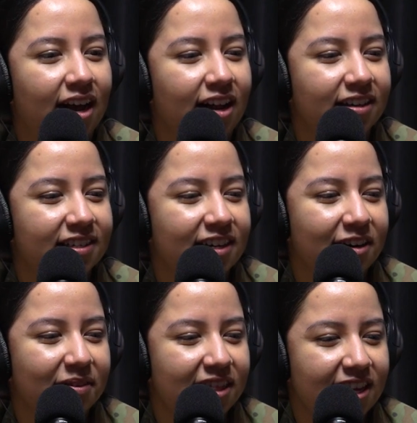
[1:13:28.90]
I'll
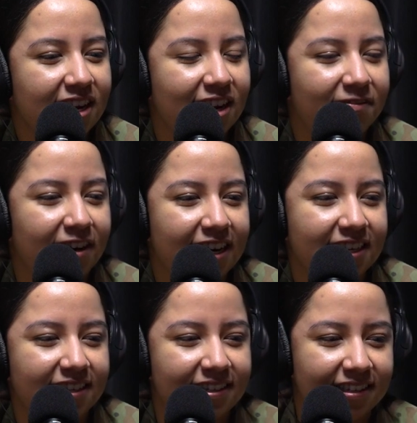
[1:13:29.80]
start with the
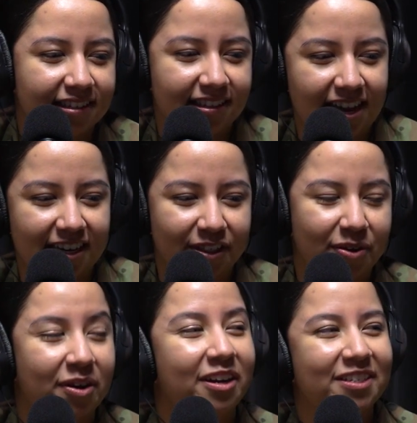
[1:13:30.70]
advice /
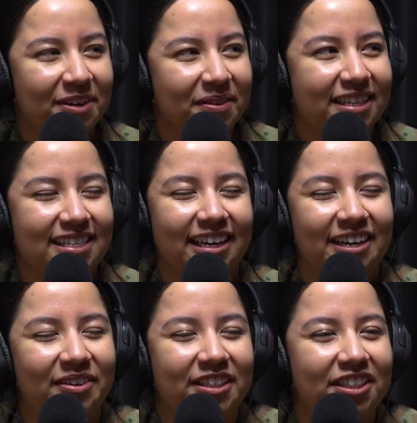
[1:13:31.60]
quote. I'll start with the
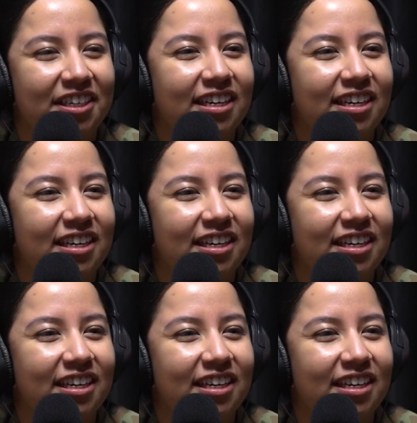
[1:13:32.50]
second question.